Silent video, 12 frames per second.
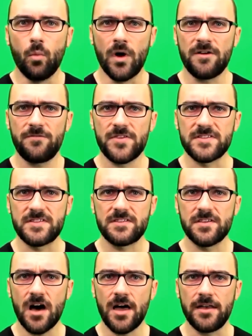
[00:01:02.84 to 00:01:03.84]
What if the
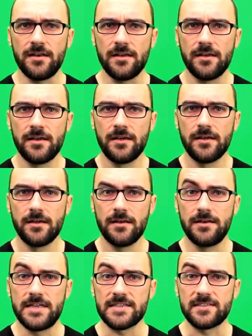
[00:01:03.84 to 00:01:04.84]
sun
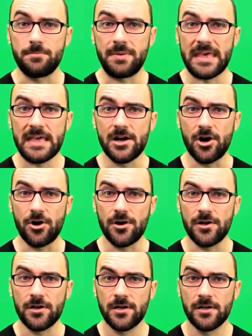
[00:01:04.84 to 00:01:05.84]

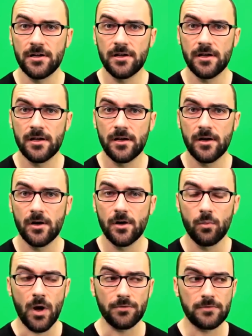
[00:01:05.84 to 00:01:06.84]
disappeared?
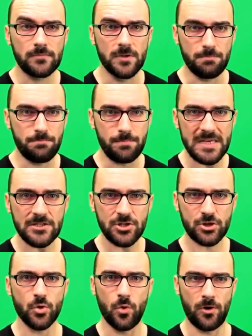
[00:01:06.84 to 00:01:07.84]
Well, to be
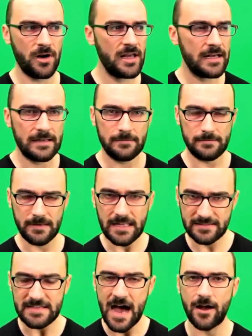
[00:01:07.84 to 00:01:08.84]
sure,
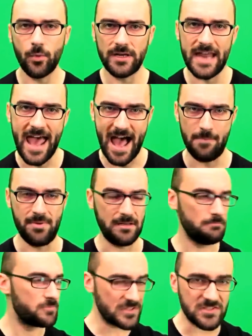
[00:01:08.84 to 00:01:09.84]
it's not going to
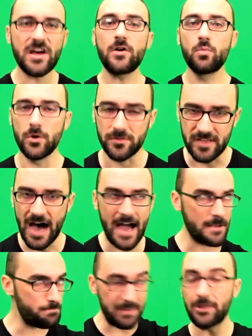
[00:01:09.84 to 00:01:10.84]
happen. The sun will
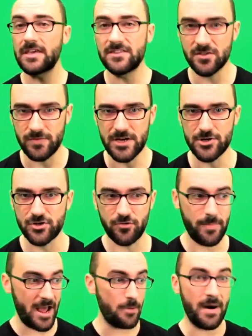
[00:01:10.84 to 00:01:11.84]
die billions of years
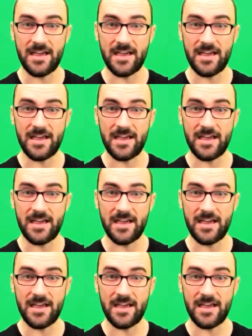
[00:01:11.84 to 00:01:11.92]
from now